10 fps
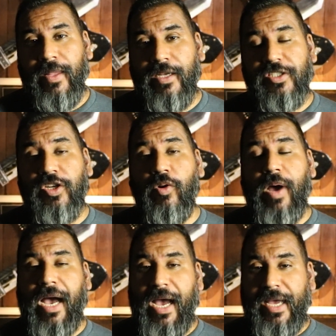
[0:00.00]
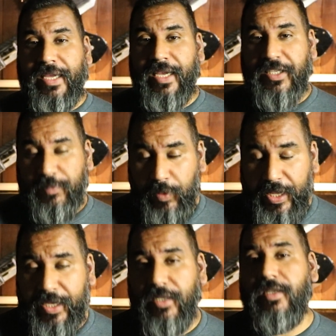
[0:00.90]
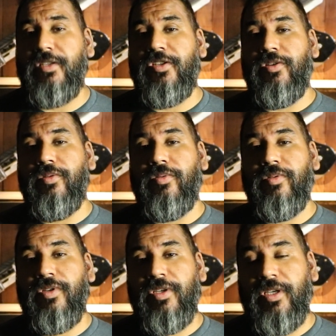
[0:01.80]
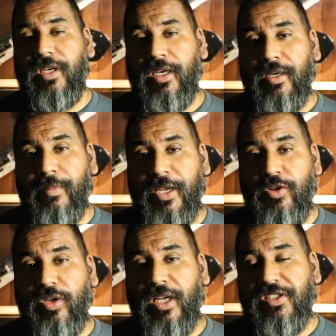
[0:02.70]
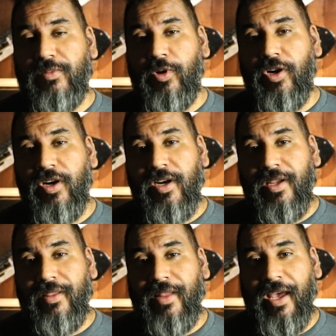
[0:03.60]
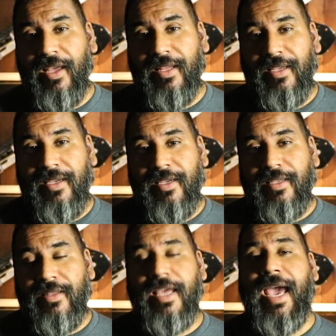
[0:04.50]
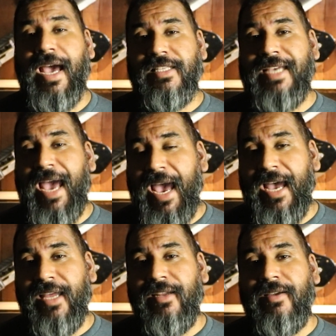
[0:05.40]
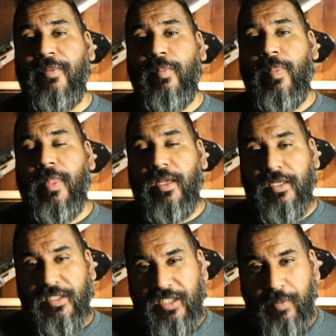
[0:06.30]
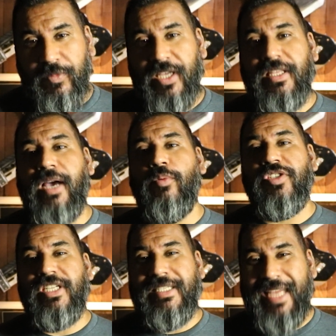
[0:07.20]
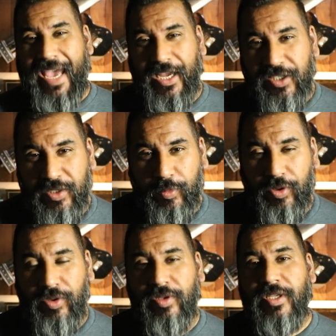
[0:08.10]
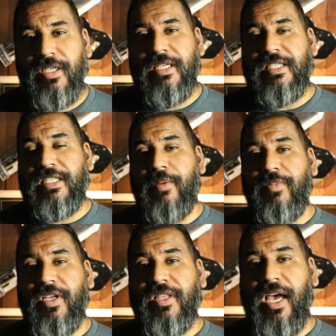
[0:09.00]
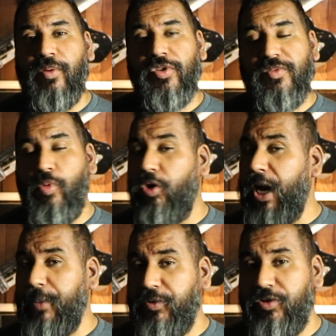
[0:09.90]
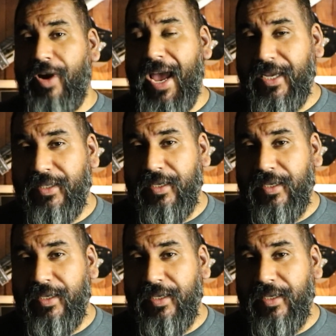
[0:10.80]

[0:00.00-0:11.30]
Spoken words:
And so I explained to my new customer that they had to add something that was intangible, something that was more abstract,